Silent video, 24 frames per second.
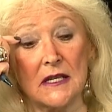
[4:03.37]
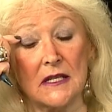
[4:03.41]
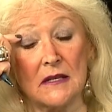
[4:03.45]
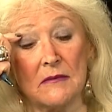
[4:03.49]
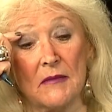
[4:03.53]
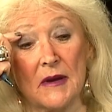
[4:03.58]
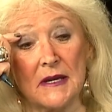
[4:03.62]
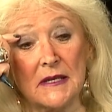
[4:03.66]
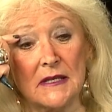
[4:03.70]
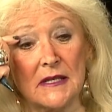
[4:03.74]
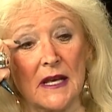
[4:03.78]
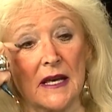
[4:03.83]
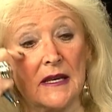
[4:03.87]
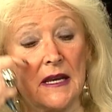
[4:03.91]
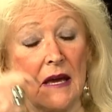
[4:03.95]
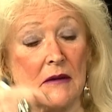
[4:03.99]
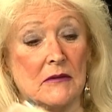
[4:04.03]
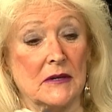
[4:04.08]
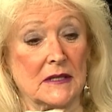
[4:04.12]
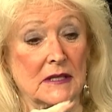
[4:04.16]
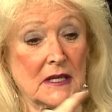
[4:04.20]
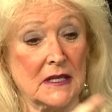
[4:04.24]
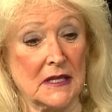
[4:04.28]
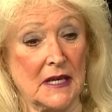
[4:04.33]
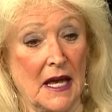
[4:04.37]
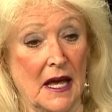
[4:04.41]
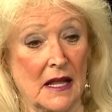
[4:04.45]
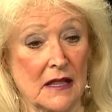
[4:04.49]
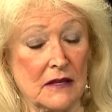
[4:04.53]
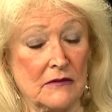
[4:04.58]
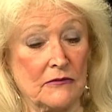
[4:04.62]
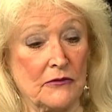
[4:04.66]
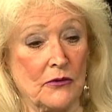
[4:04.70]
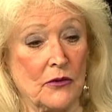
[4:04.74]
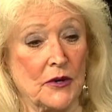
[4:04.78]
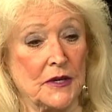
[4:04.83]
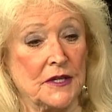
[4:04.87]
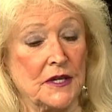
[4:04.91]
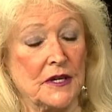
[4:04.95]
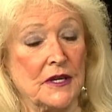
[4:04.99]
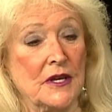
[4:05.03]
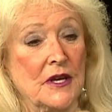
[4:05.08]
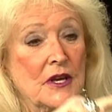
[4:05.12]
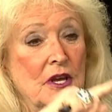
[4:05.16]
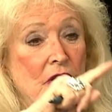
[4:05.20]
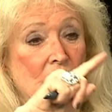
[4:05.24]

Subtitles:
to my son. I was in California,